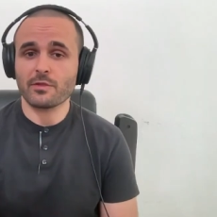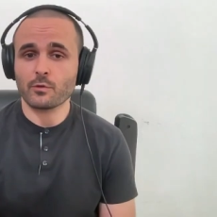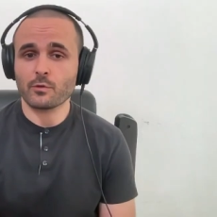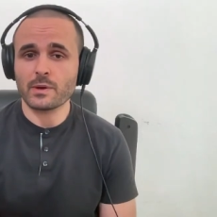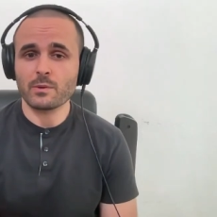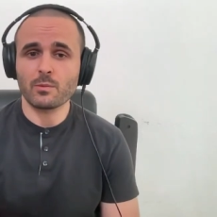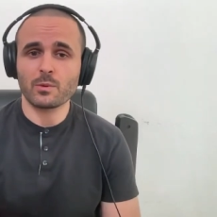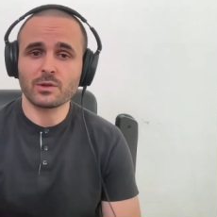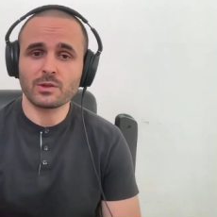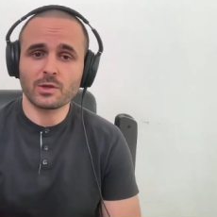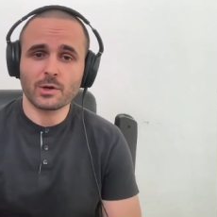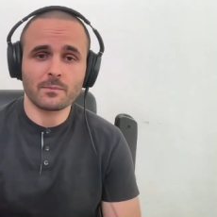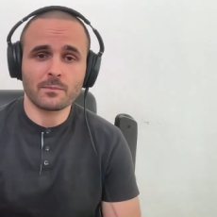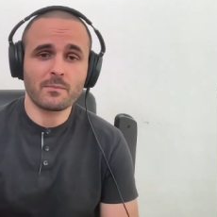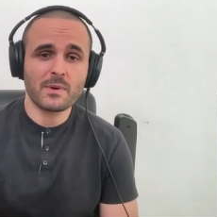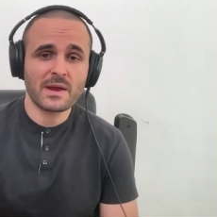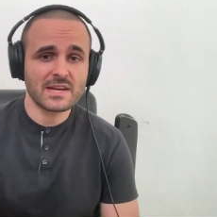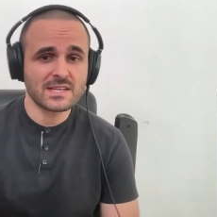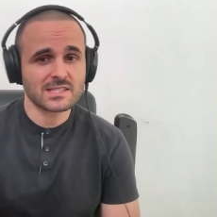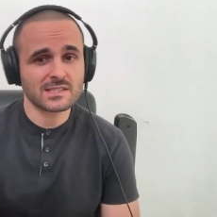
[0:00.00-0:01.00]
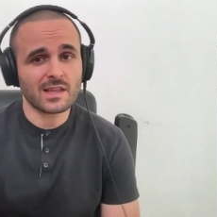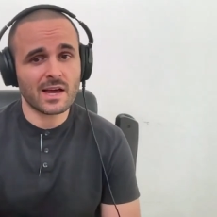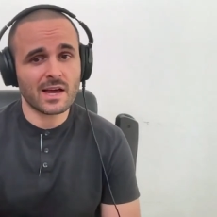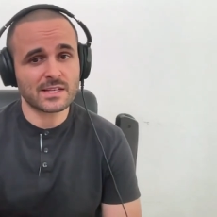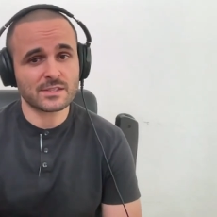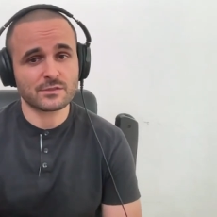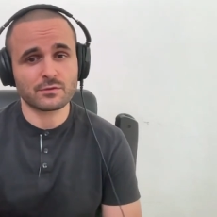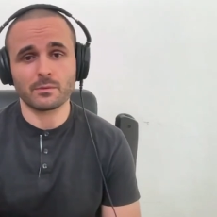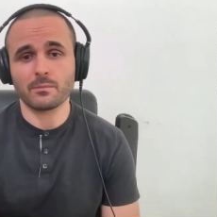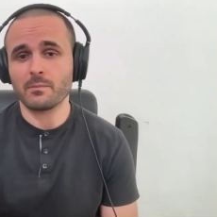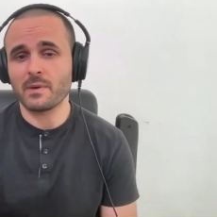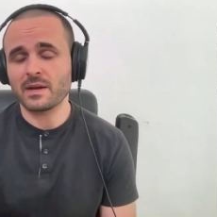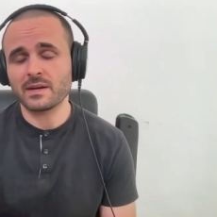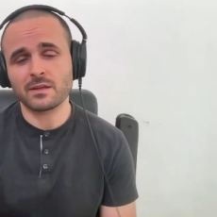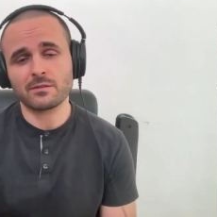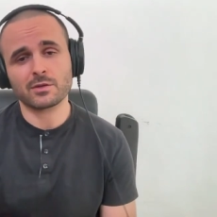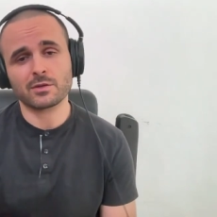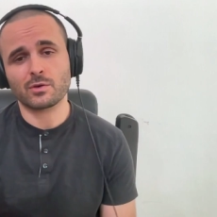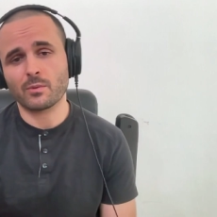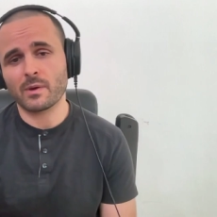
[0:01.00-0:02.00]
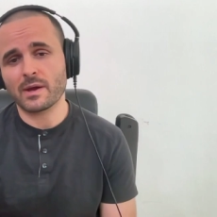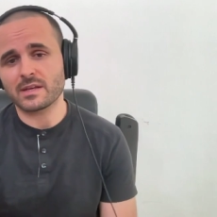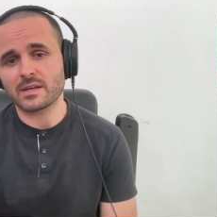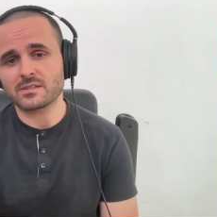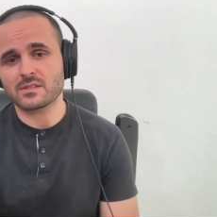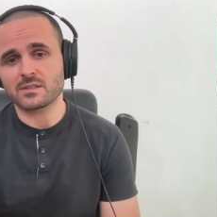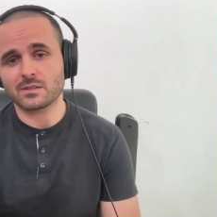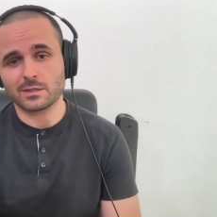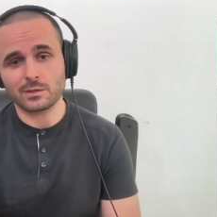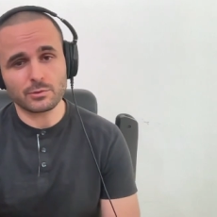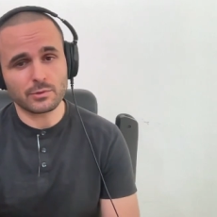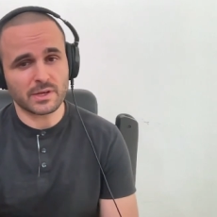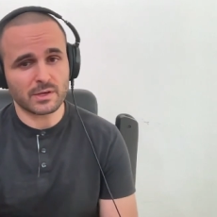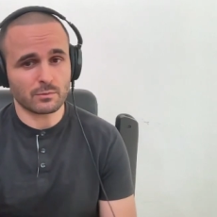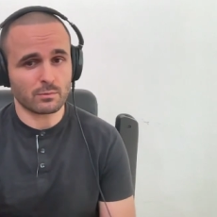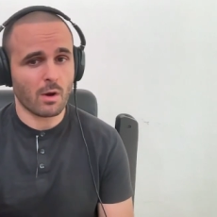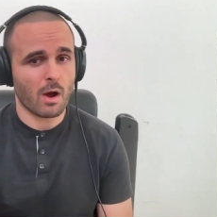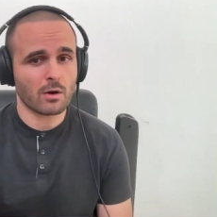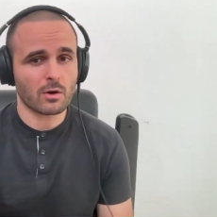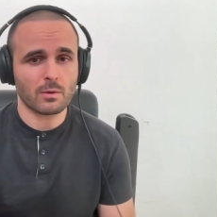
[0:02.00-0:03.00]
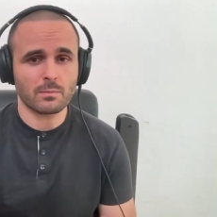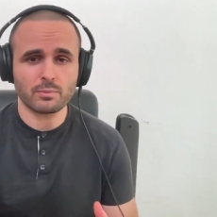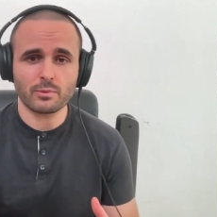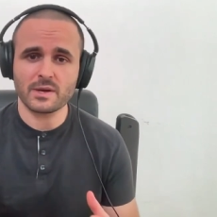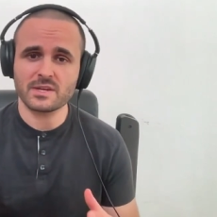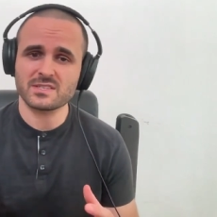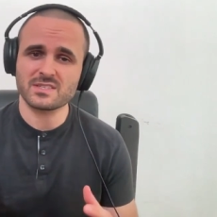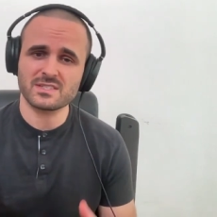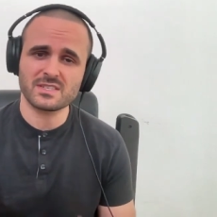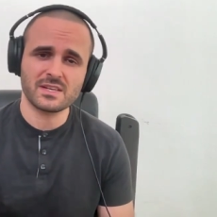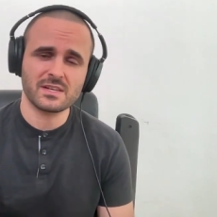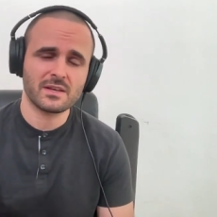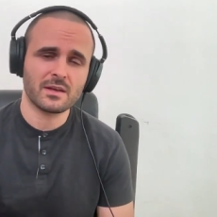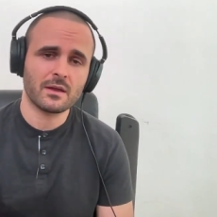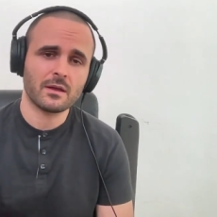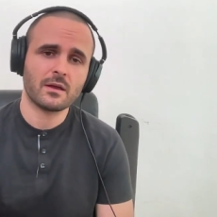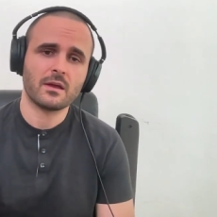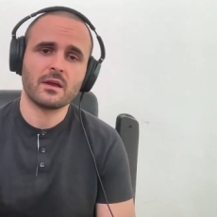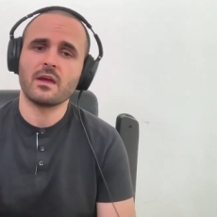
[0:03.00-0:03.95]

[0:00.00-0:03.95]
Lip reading: we will learn bass lines from many of the greats, including Rocco Prestia,